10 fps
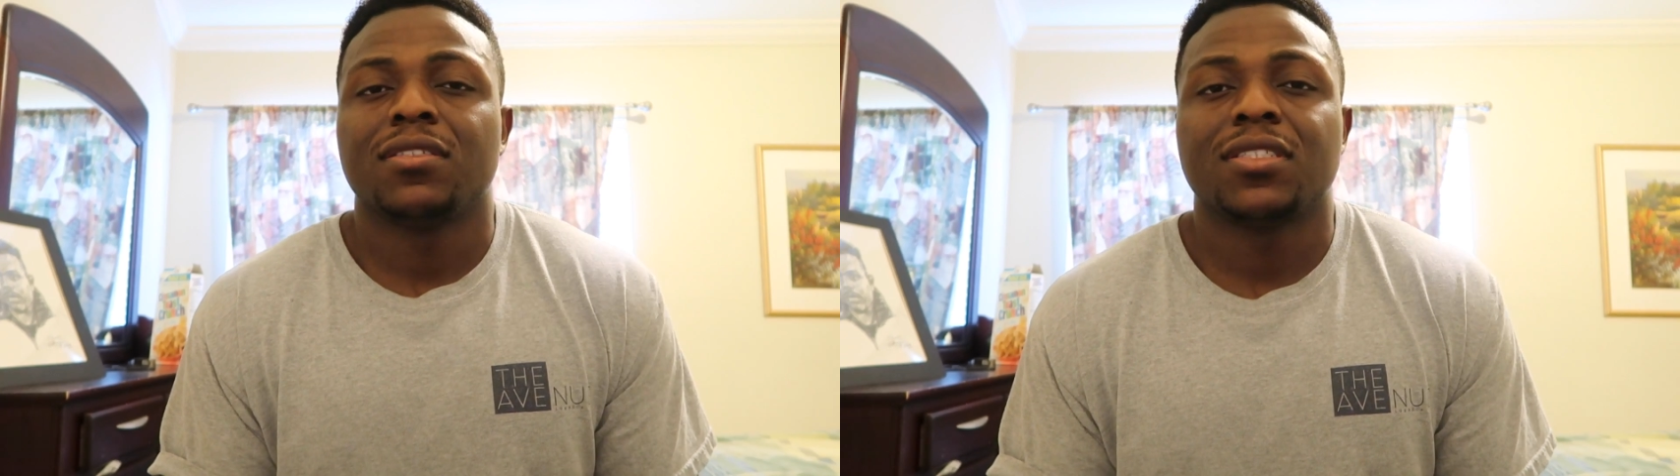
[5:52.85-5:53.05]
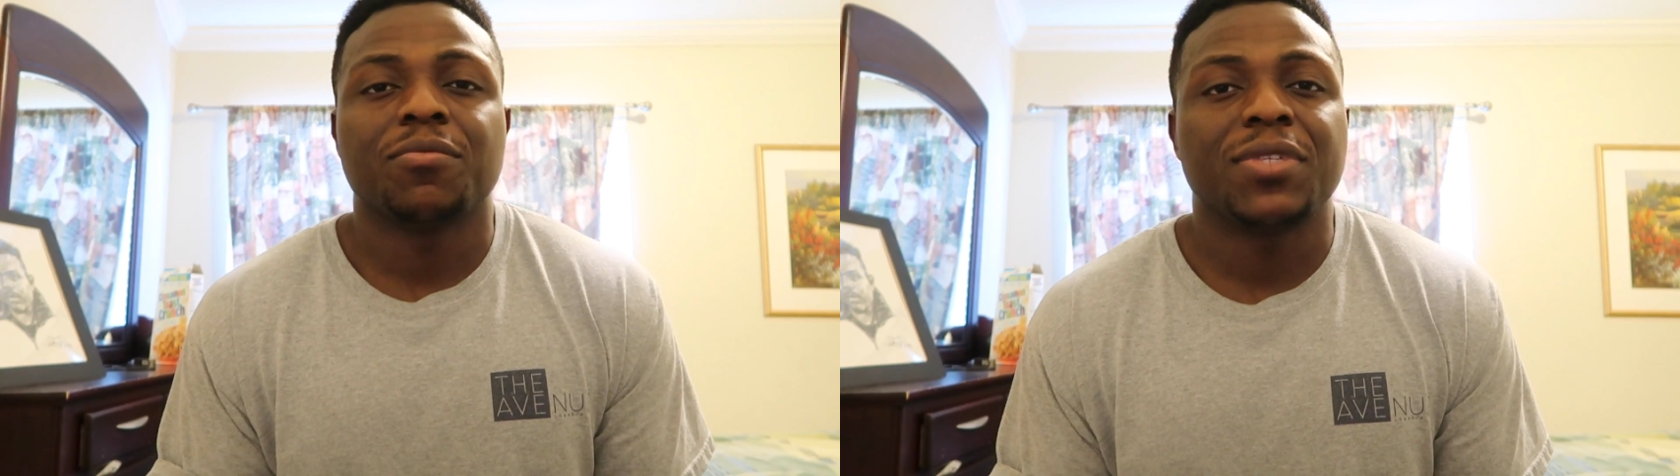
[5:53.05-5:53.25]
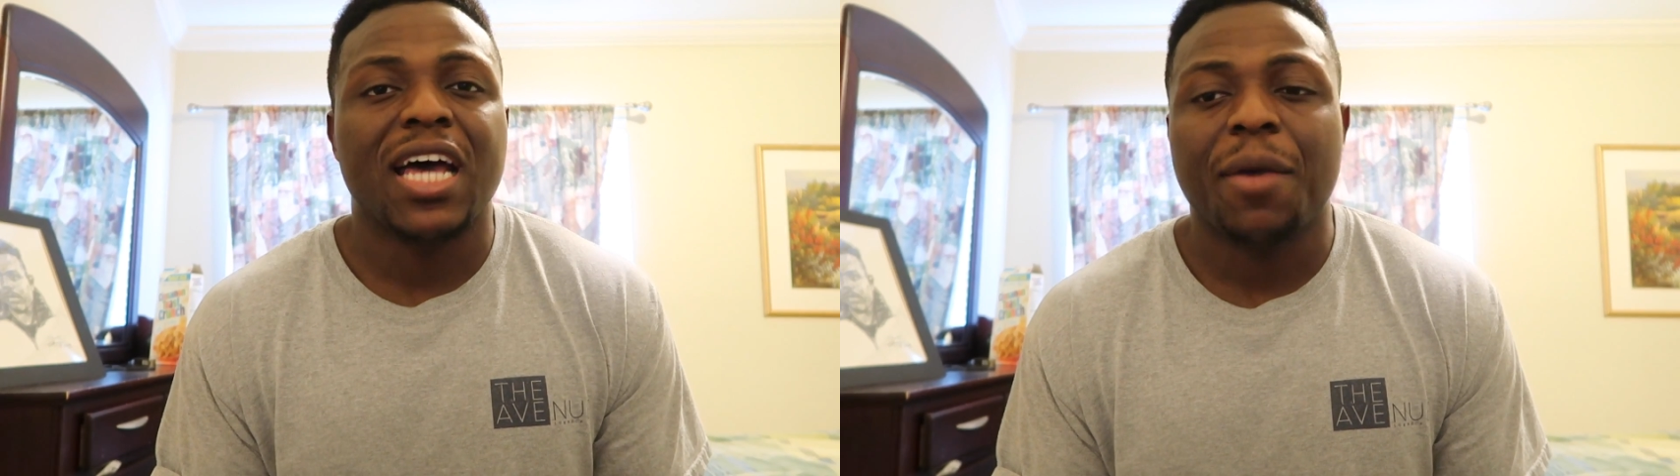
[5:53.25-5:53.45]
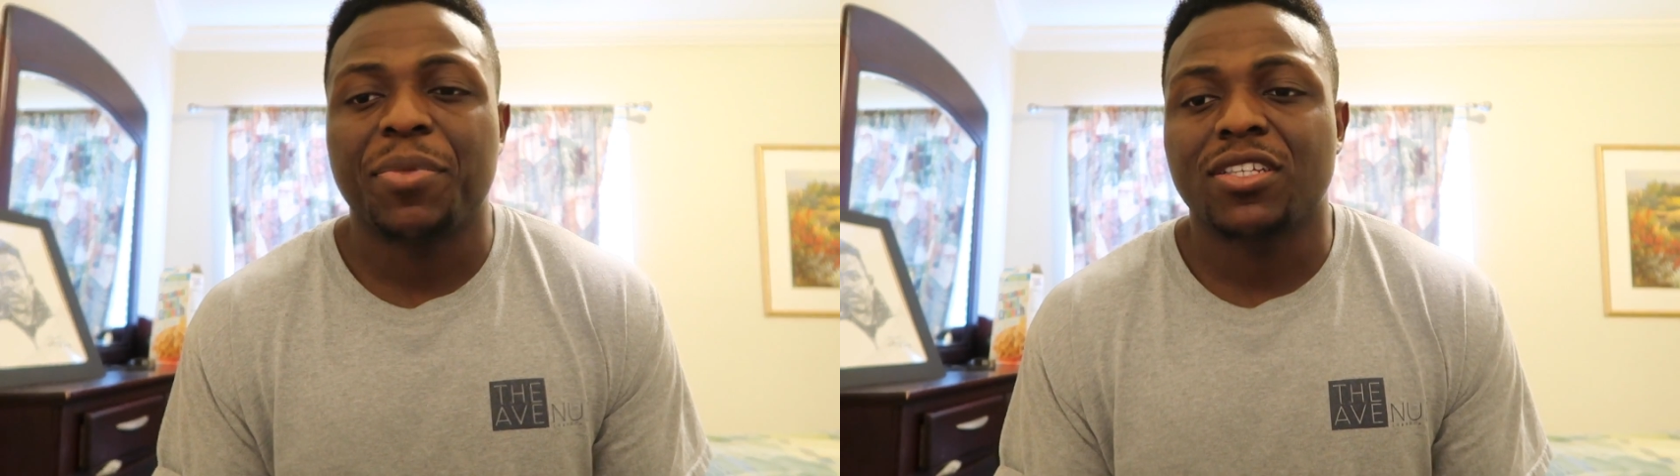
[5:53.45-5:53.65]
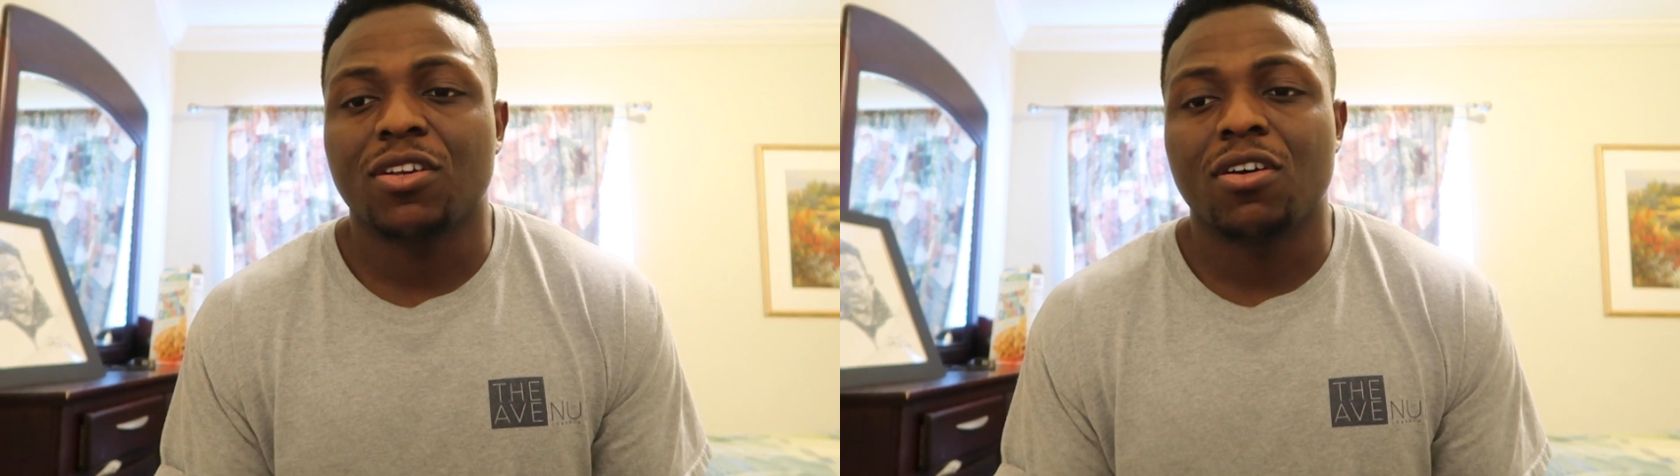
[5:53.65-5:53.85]
some
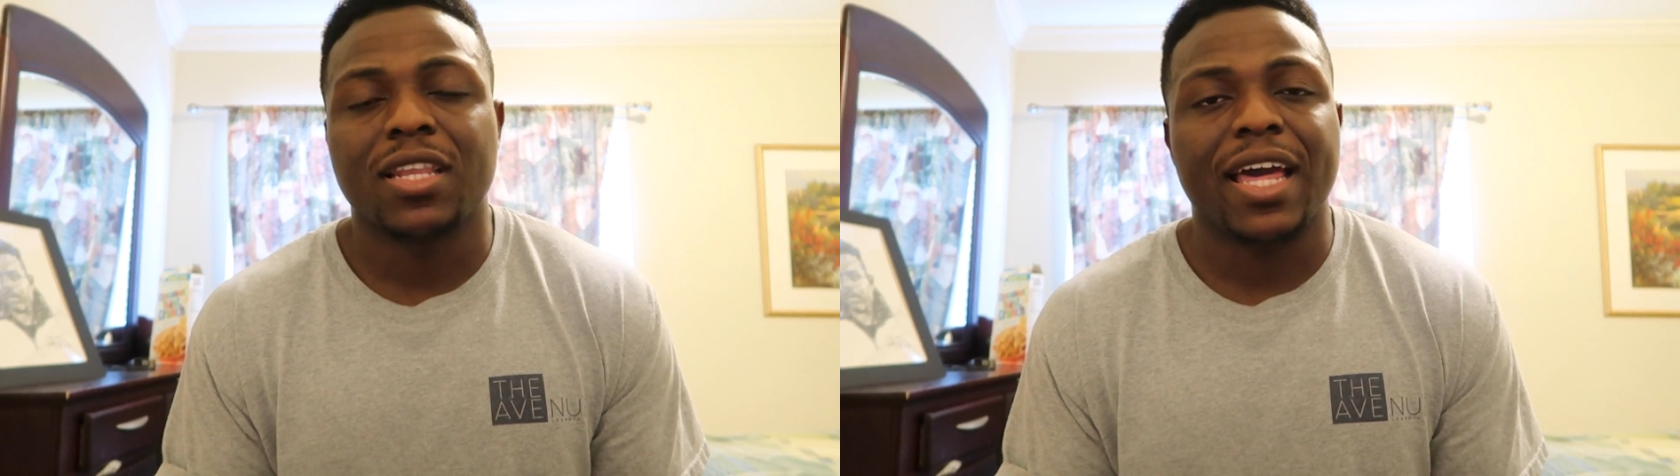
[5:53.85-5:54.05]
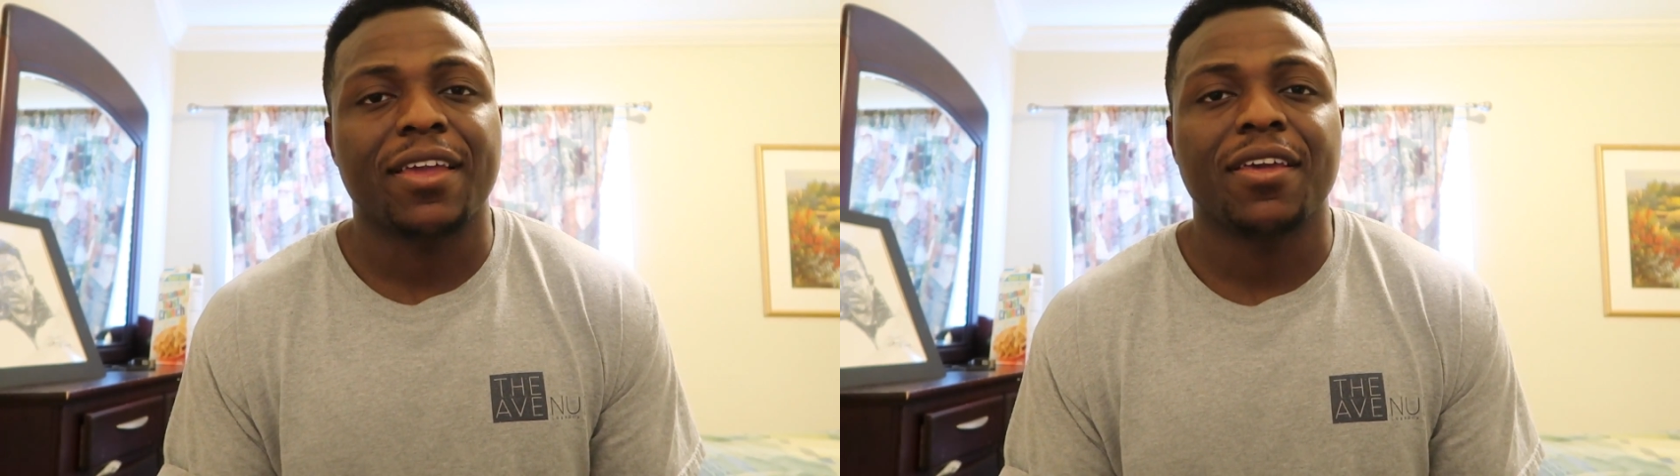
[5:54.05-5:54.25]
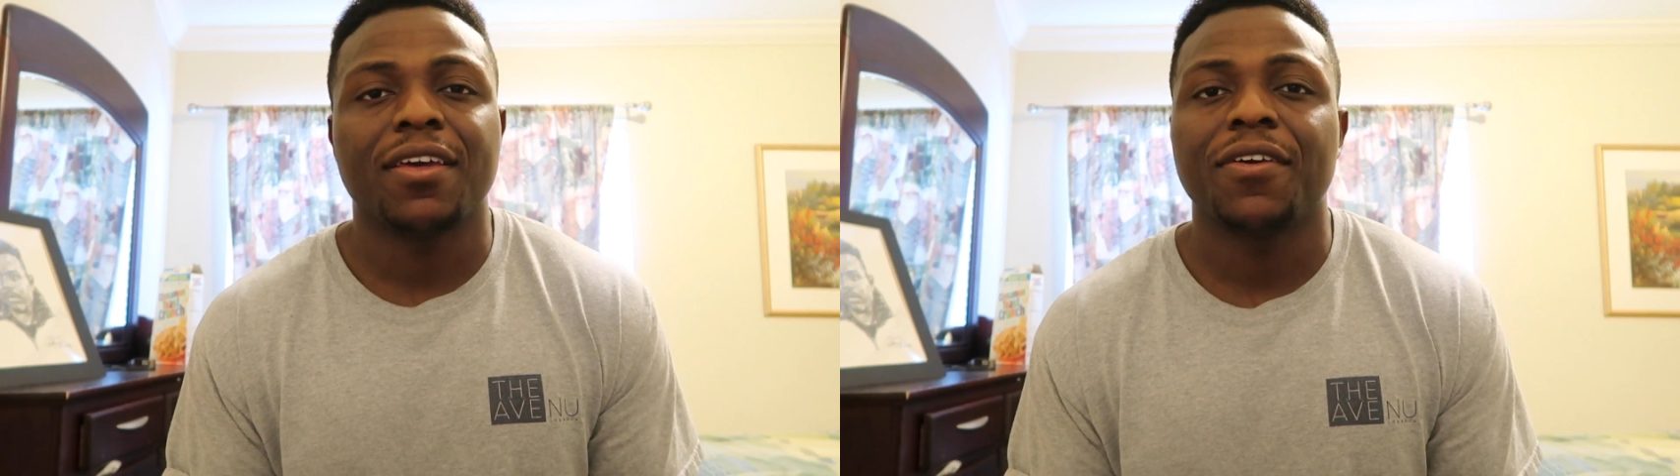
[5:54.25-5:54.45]
topics on like